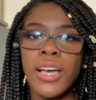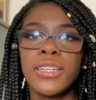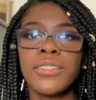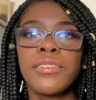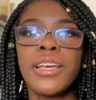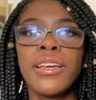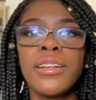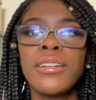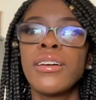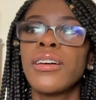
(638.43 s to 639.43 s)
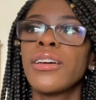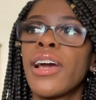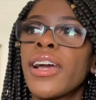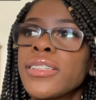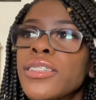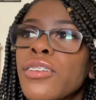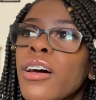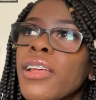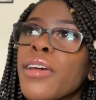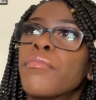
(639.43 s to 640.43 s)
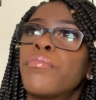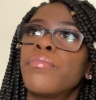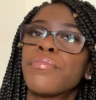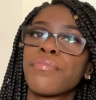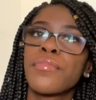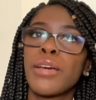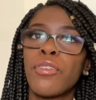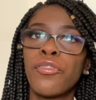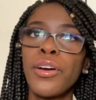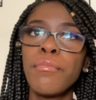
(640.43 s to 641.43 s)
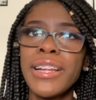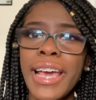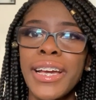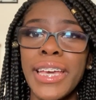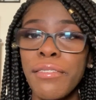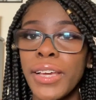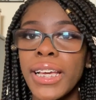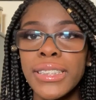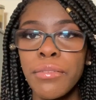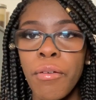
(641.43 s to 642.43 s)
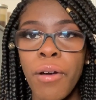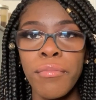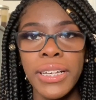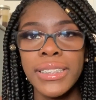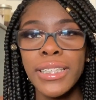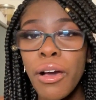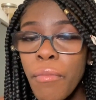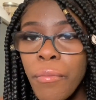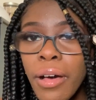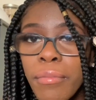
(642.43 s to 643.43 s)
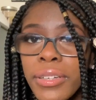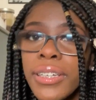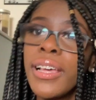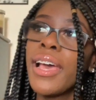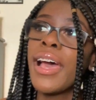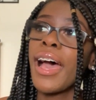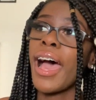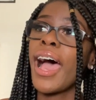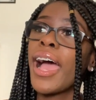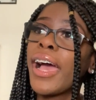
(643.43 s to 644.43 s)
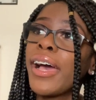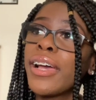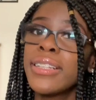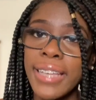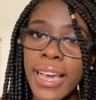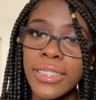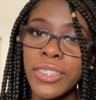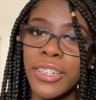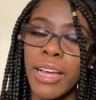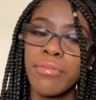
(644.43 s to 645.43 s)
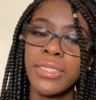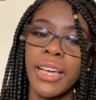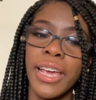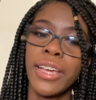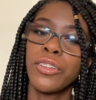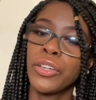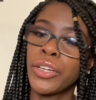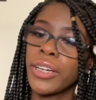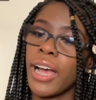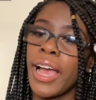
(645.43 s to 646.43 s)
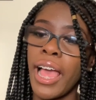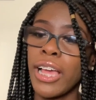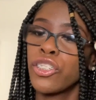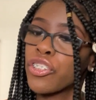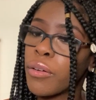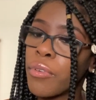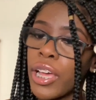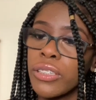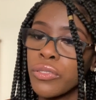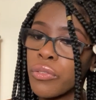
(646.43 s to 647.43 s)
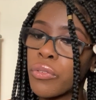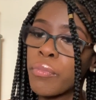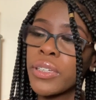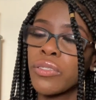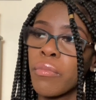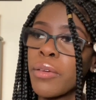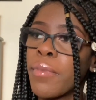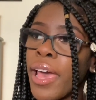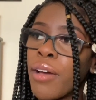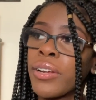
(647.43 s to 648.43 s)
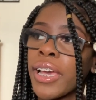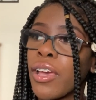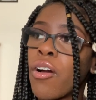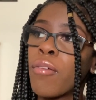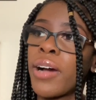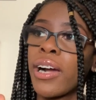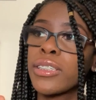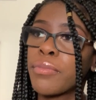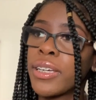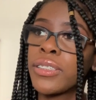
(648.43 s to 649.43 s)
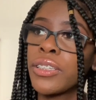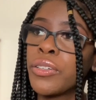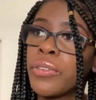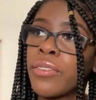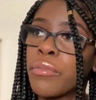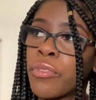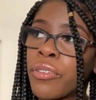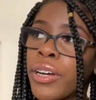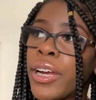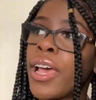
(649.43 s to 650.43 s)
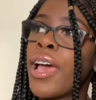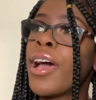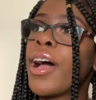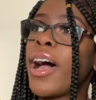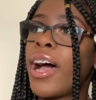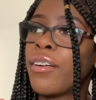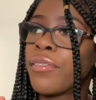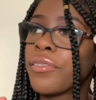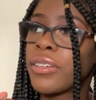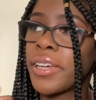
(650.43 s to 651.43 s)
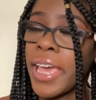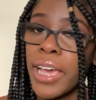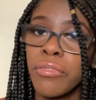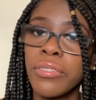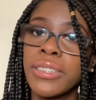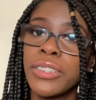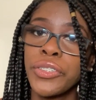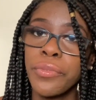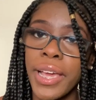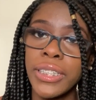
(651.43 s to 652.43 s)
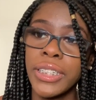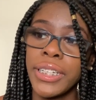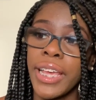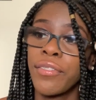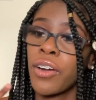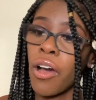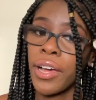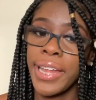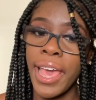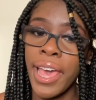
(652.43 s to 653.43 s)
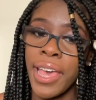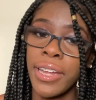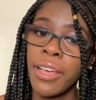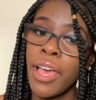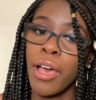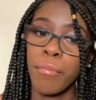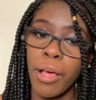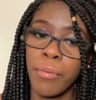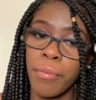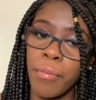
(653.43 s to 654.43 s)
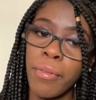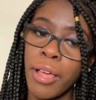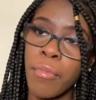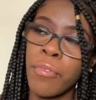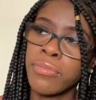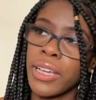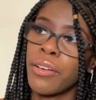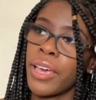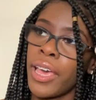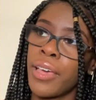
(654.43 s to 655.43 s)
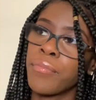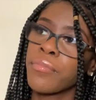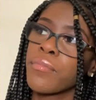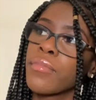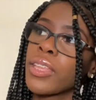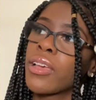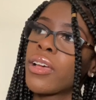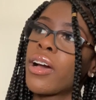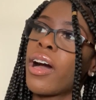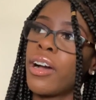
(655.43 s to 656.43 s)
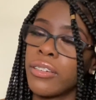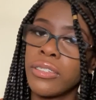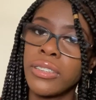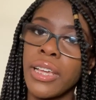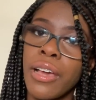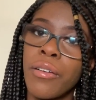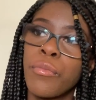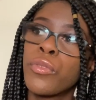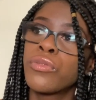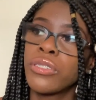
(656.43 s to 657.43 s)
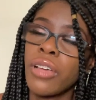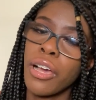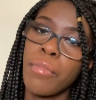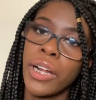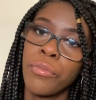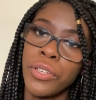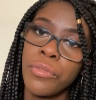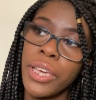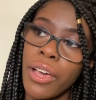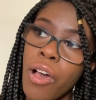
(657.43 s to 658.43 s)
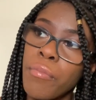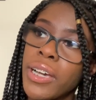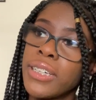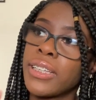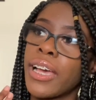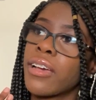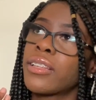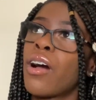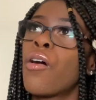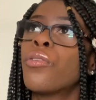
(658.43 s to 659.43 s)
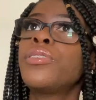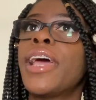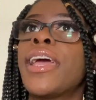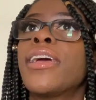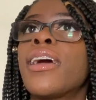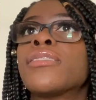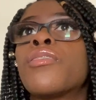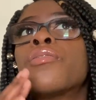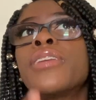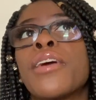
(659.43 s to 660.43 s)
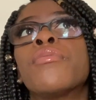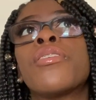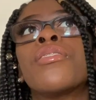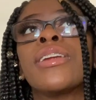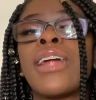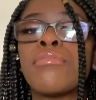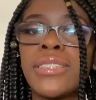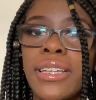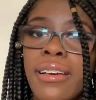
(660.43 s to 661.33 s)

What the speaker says: So then I guess he thought, like, before my dad could even get to my mama and tell my mama, I text her and I was like, look, I got in trouble at school. Please don't be mad. When I get home, I'll explain to you even more. I've handled the situation. They've called dad, blah, blah, blah, blah. My mom's like, okay, I understand. We'll just talk about it when you get home. Because, like, as the whole day went on and I was sitting